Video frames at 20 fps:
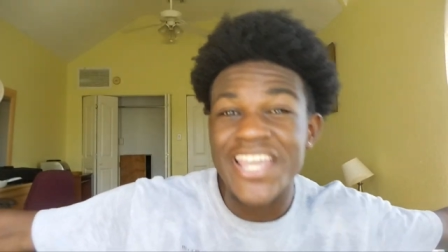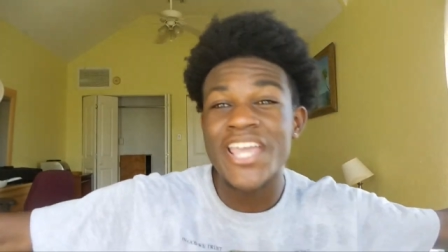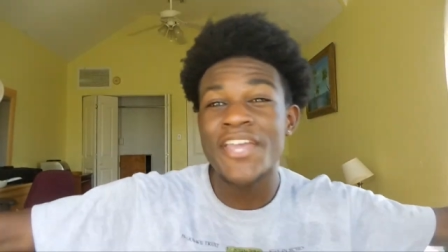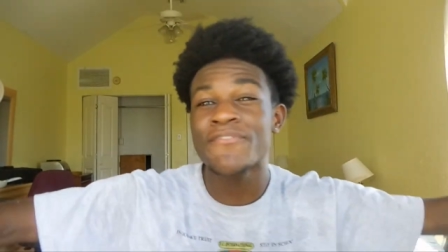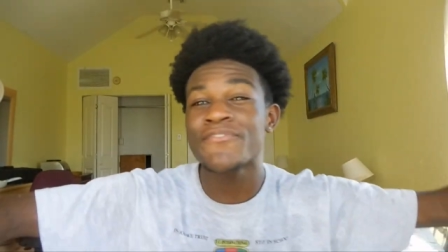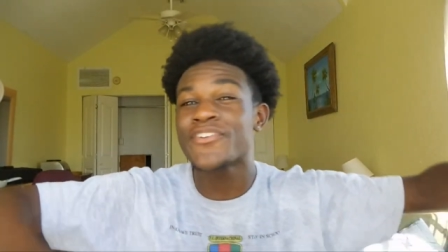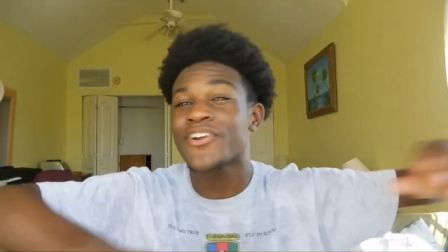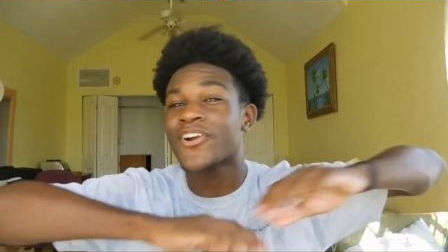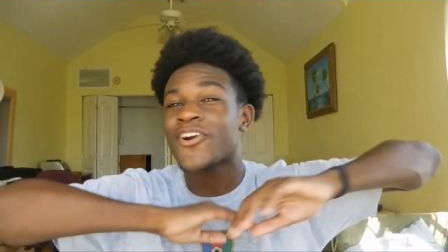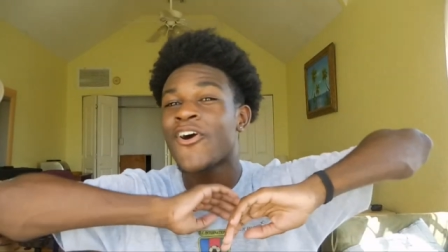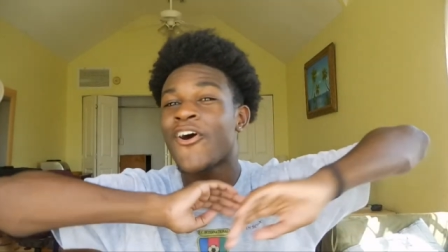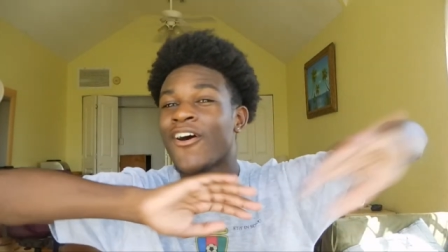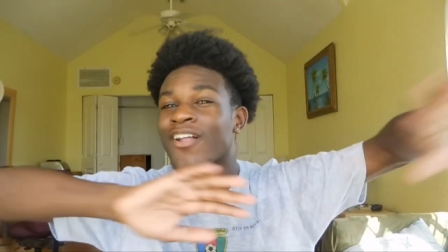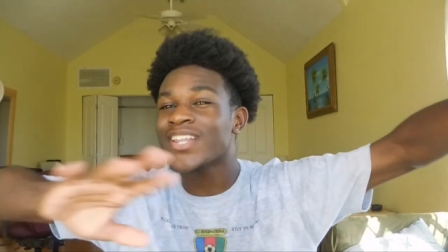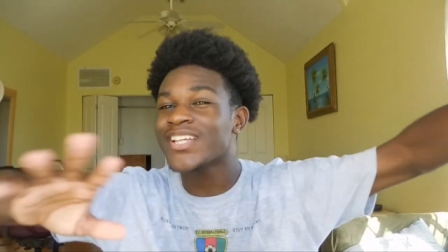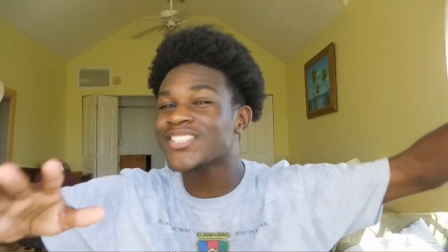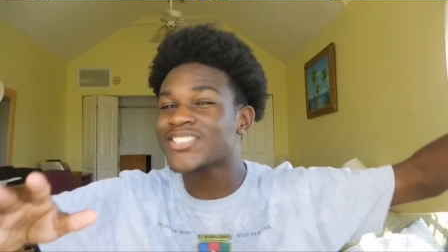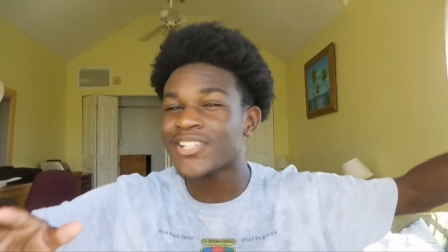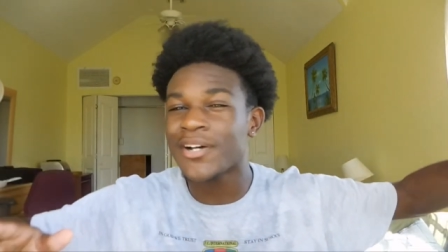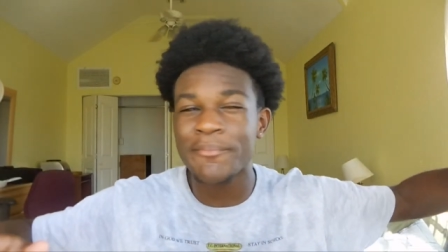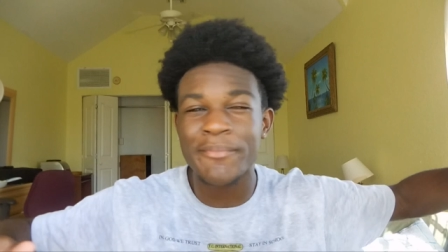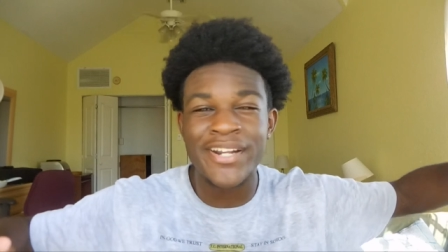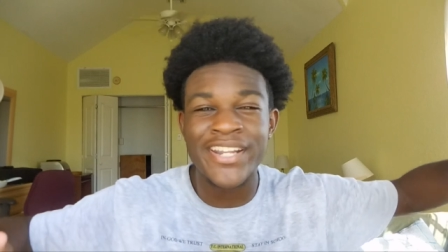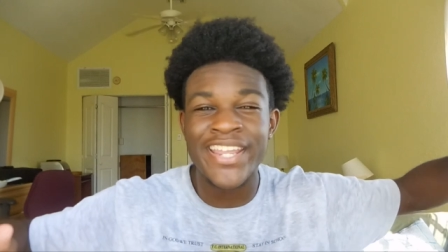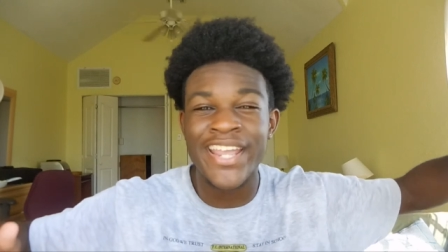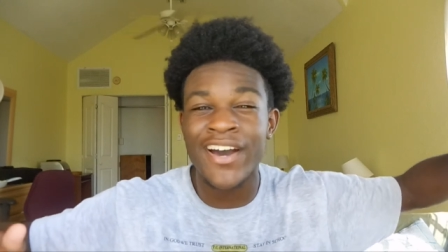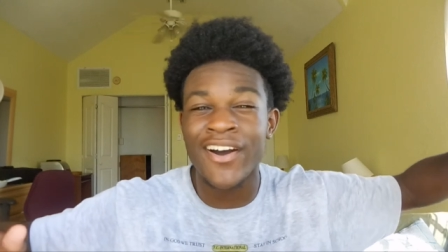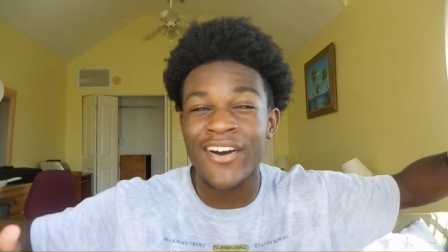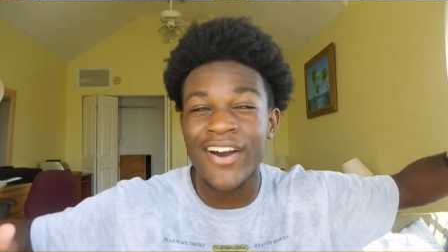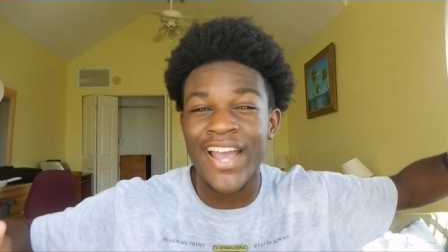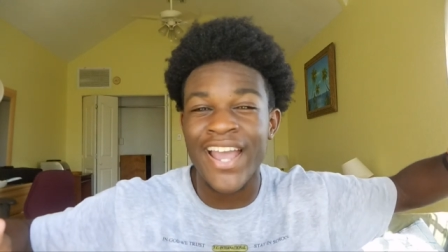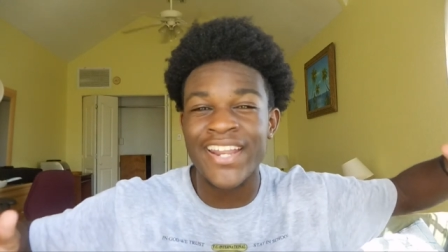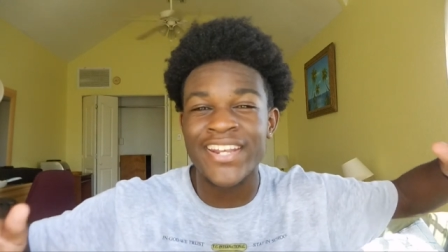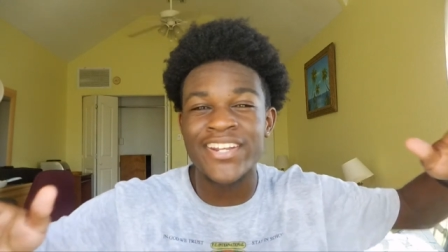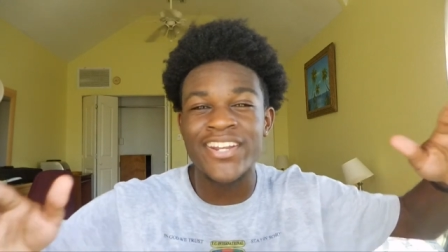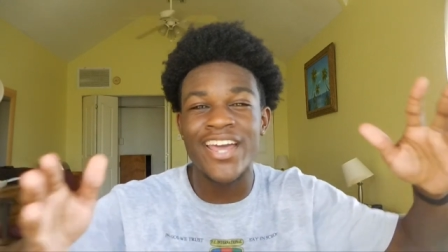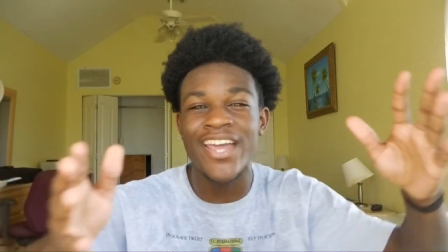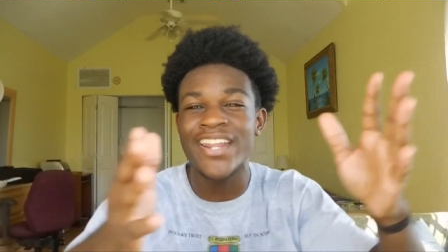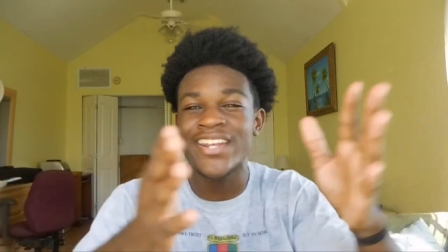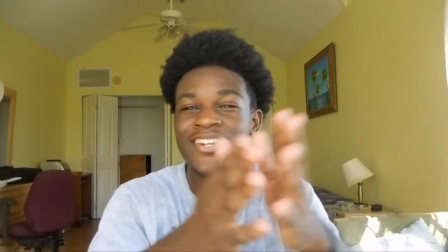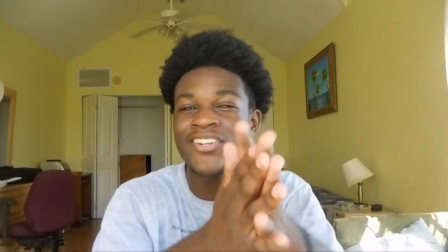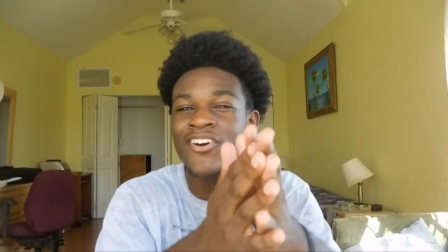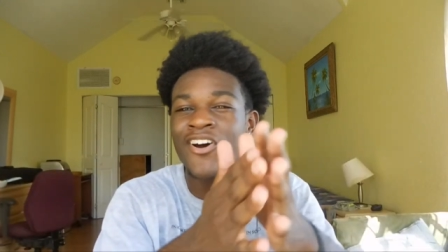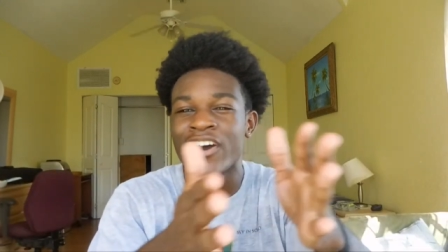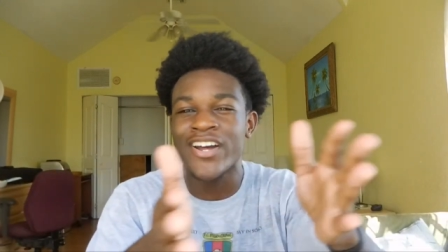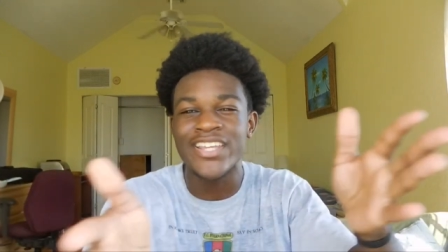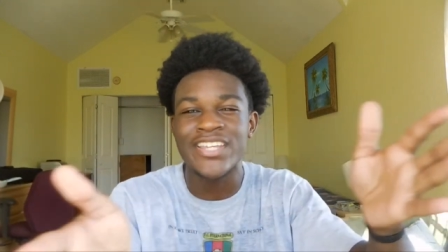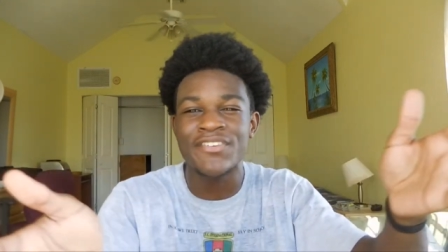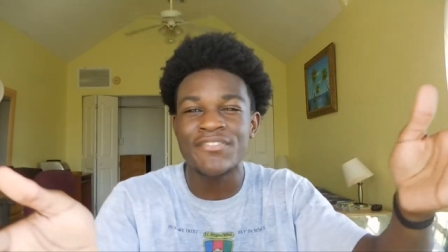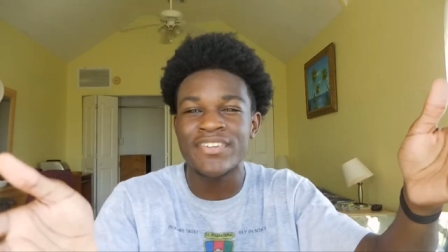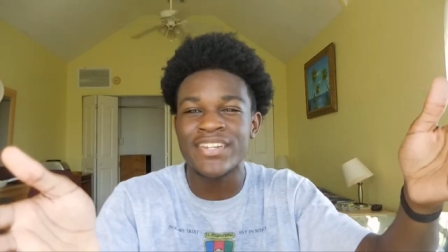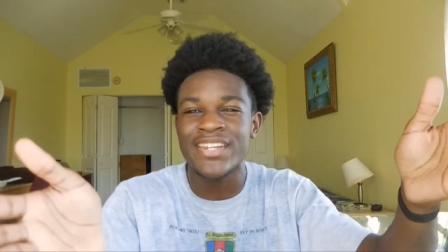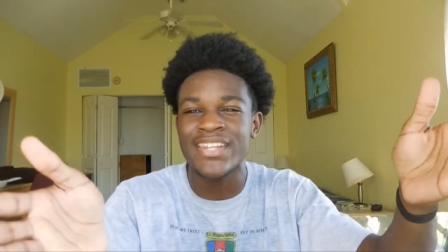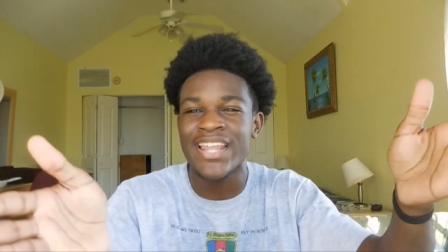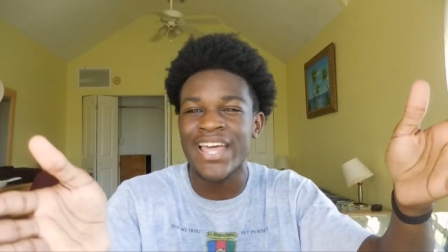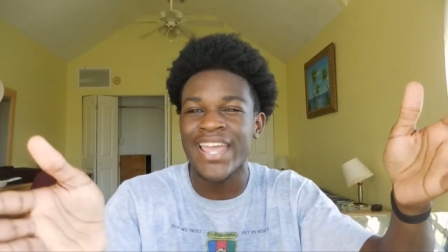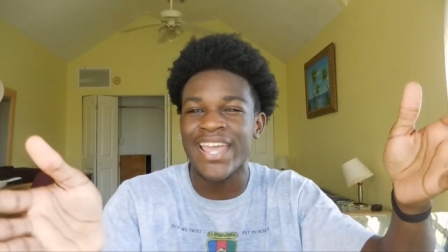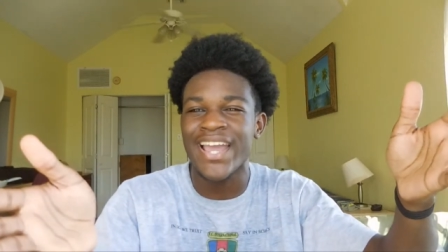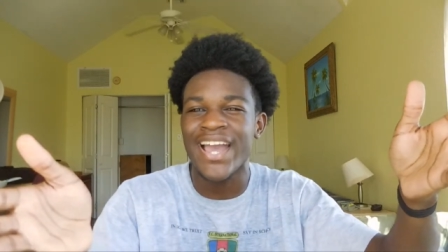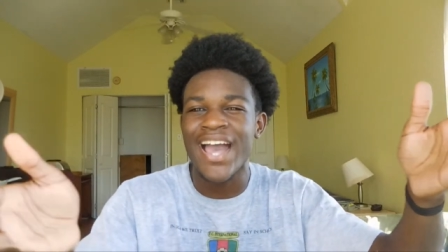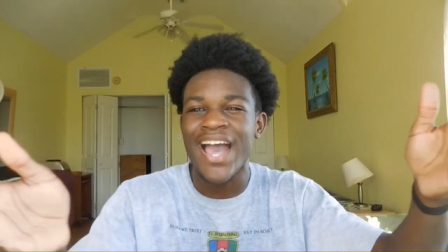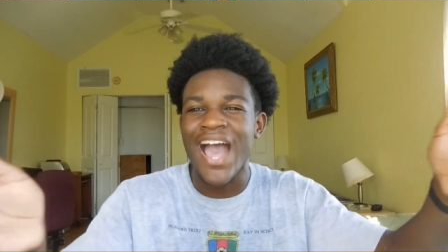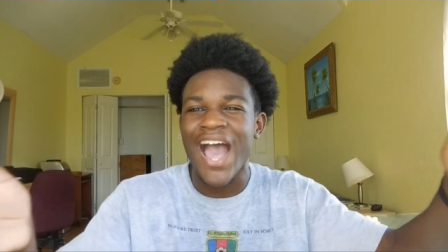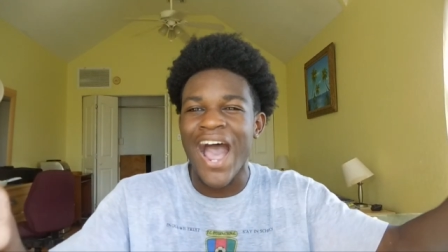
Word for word: if you're calling somebody out and and not even like